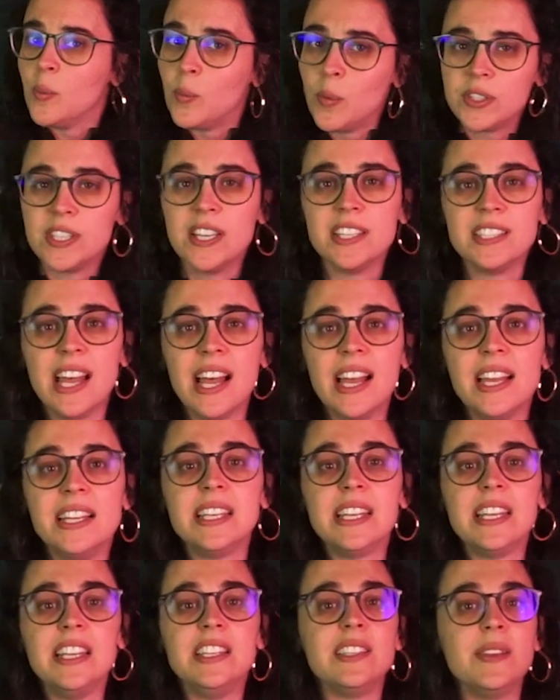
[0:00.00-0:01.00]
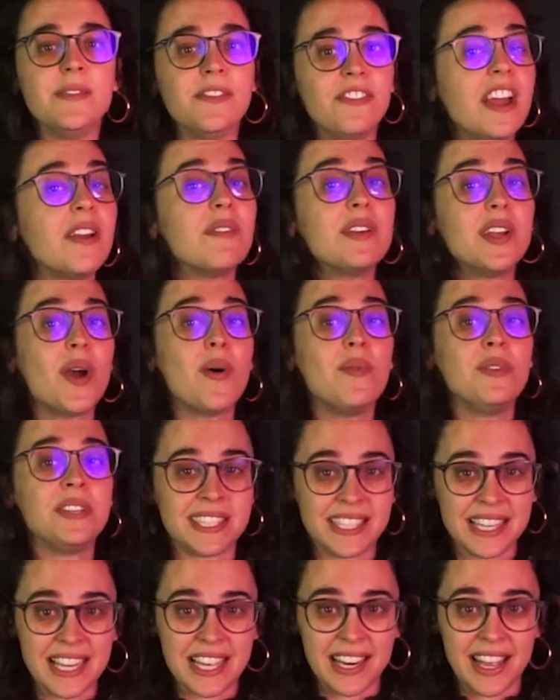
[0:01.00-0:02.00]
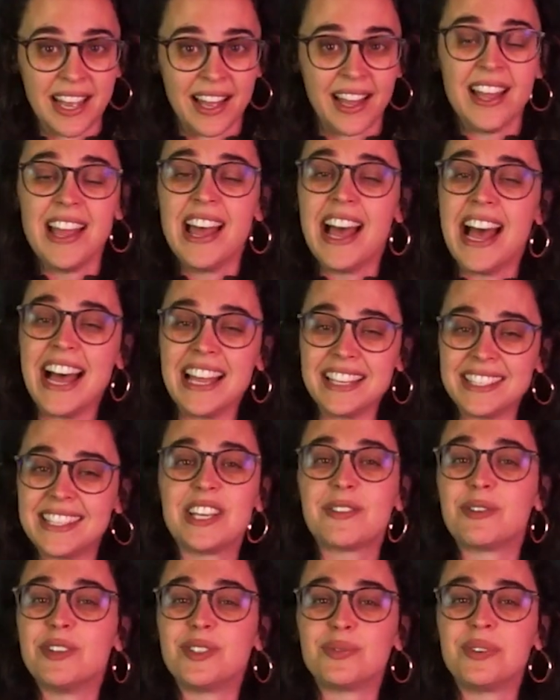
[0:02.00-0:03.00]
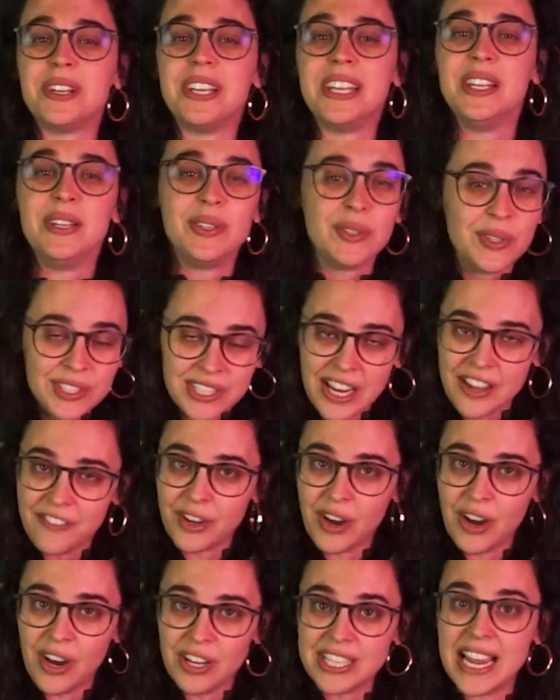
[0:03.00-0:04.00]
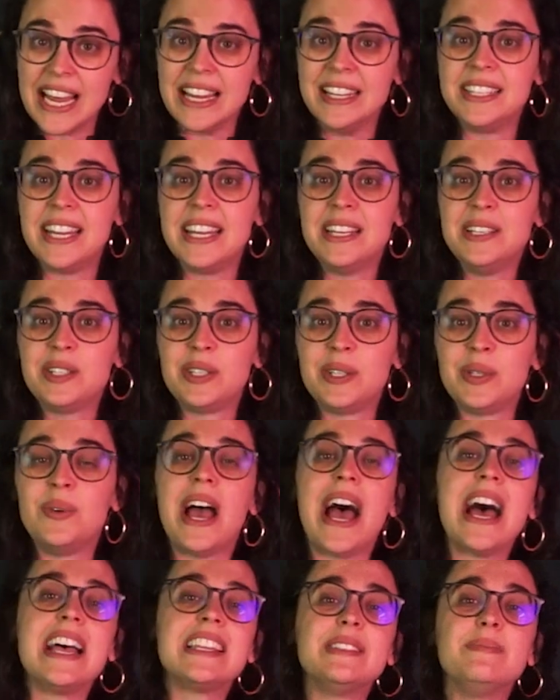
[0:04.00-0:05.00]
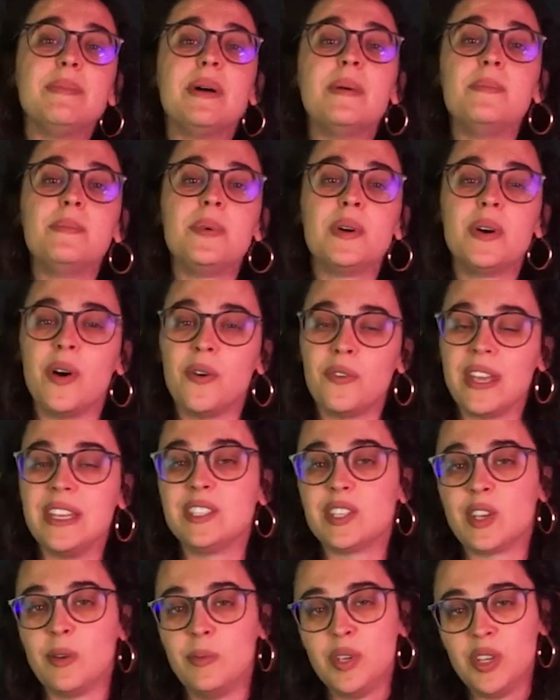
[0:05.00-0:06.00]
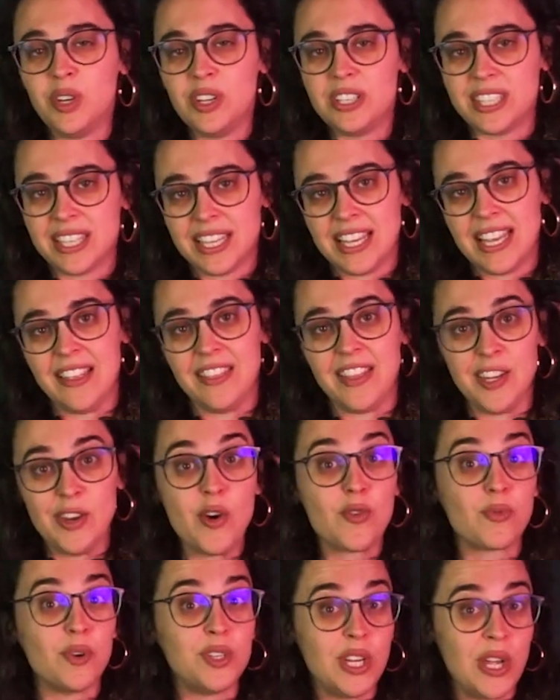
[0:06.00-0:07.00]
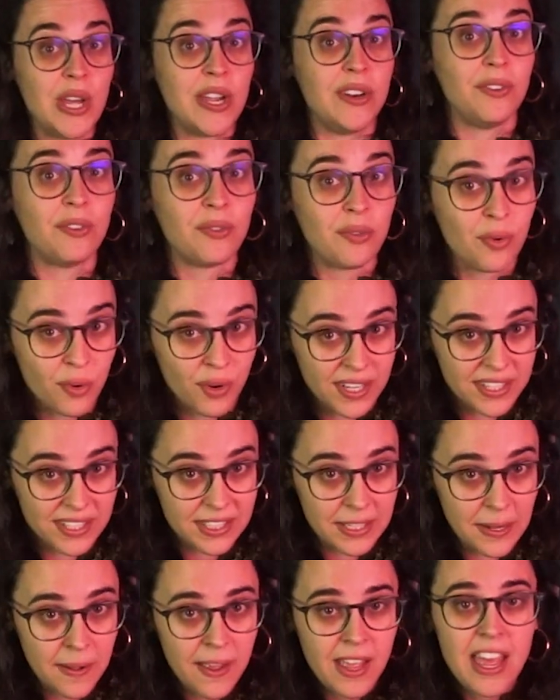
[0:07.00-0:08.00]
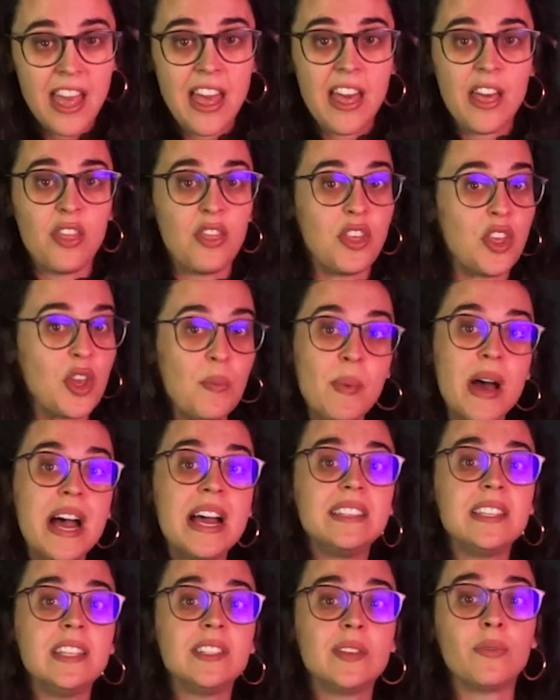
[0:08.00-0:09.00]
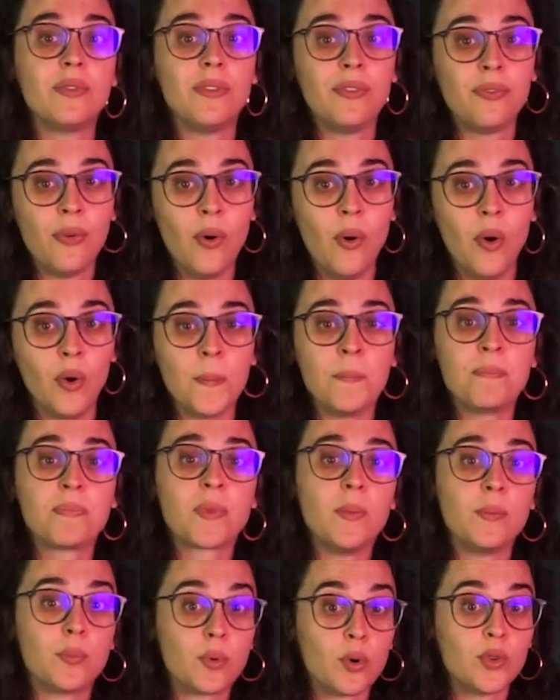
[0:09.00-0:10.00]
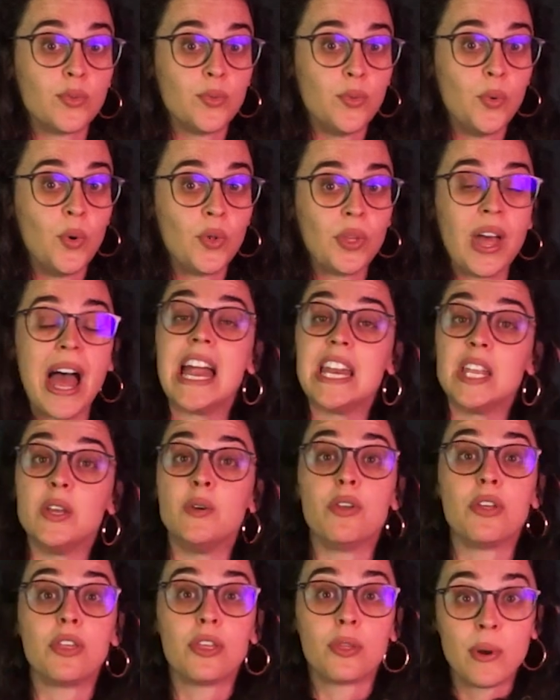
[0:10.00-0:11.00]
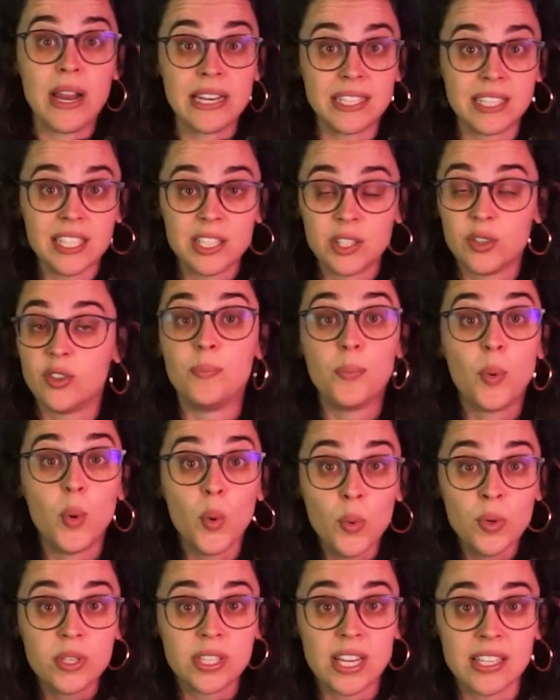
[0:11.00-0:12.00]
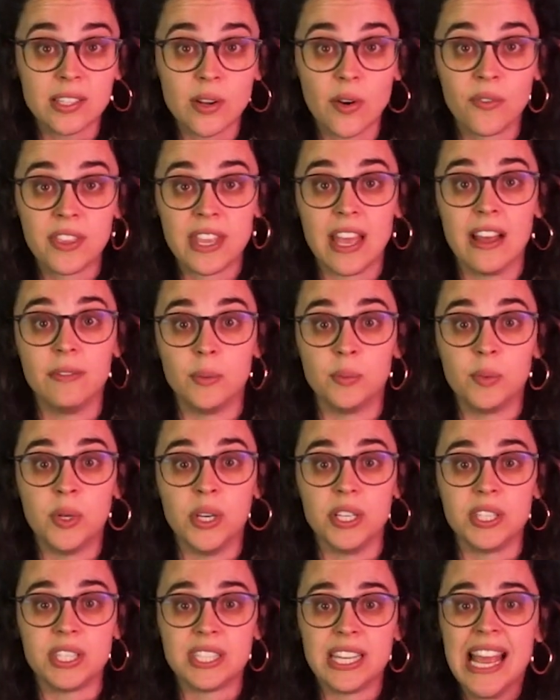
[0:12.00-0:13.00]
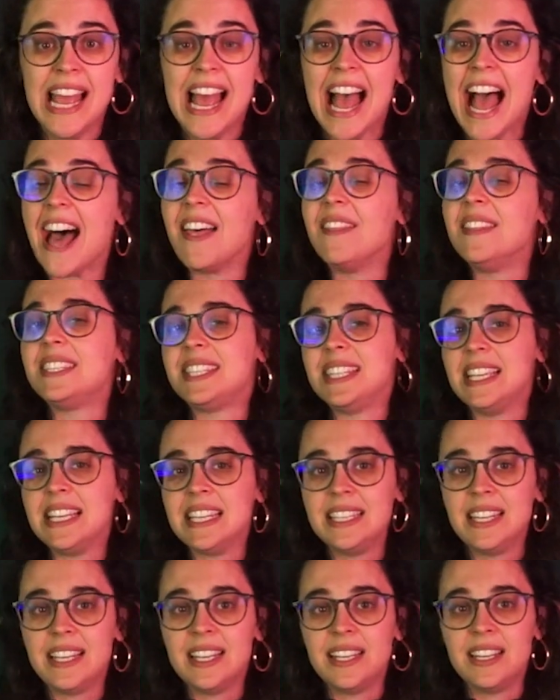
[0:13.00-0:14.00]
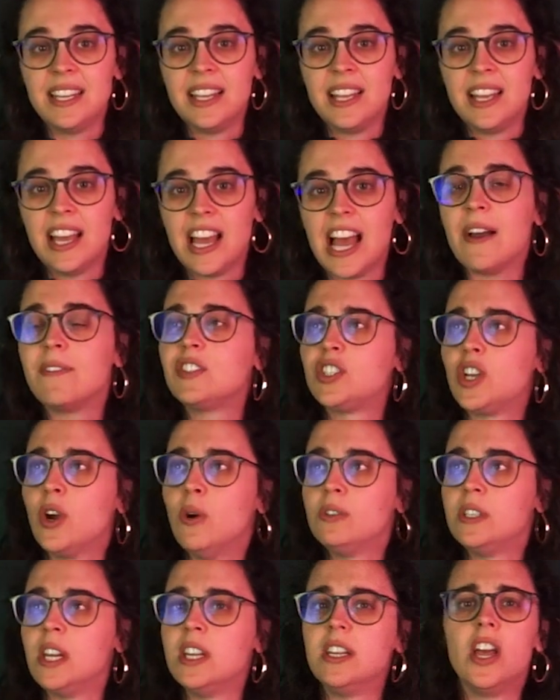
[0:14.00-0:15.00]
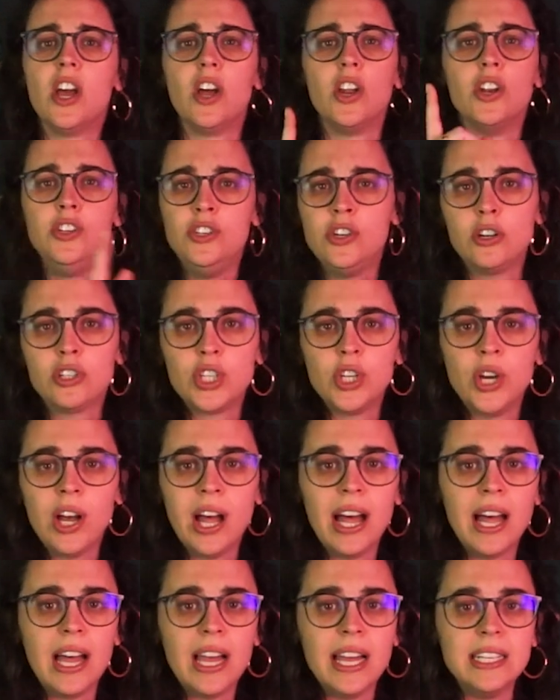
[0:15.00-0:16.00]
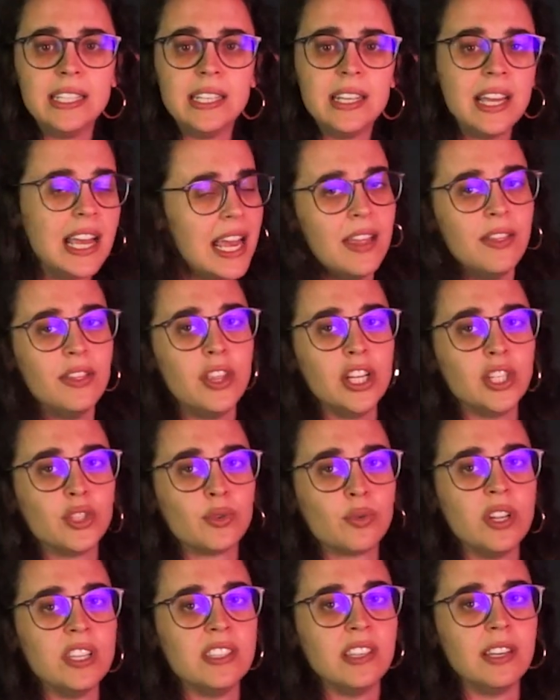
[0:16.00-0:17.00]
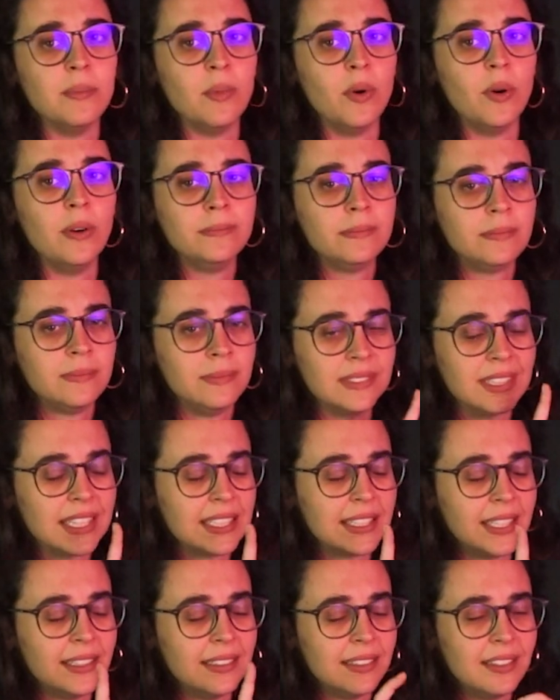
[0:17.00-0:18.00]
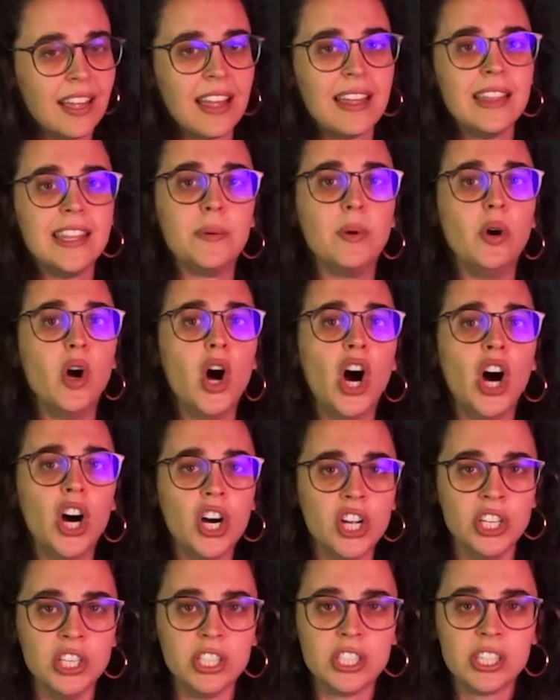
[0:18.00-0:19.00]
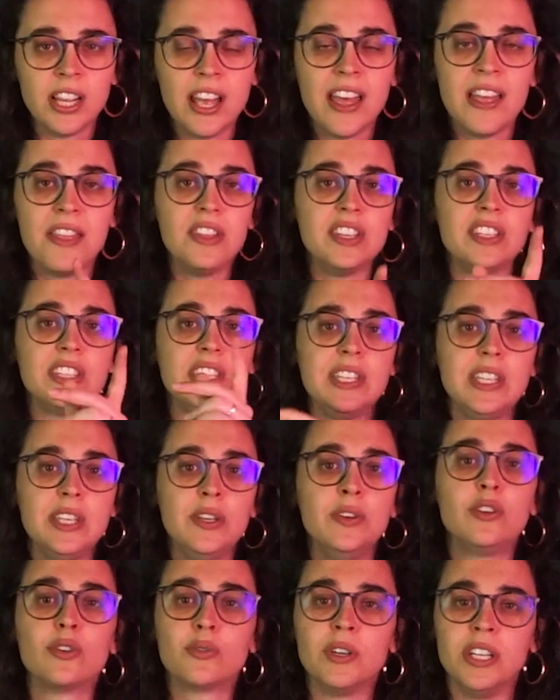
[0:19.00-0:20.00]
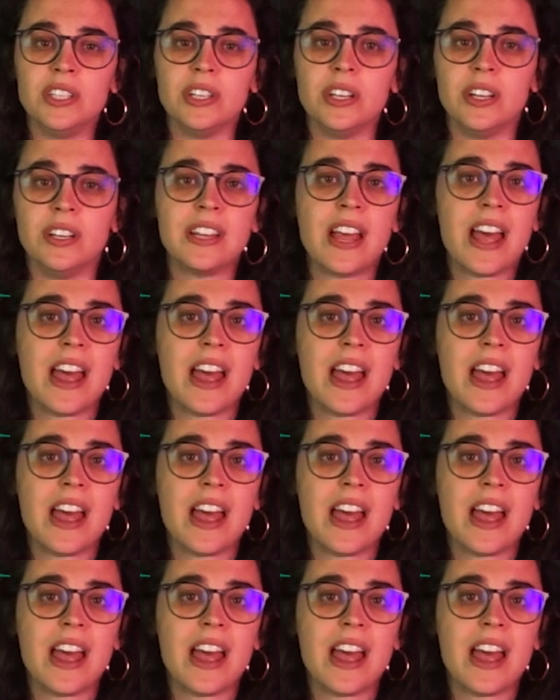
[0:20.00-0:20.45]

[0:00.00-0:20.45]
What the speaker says: was assigned his very own Sŷenann, a sacred tree to safeguard and tend to as a member of his community in the no-return forest. The emergence of the fog brought forth a new threat to the borders of the urban woods, and the Sÿenann have chosen not to hide in the trees anymore. They will hunt these new creatures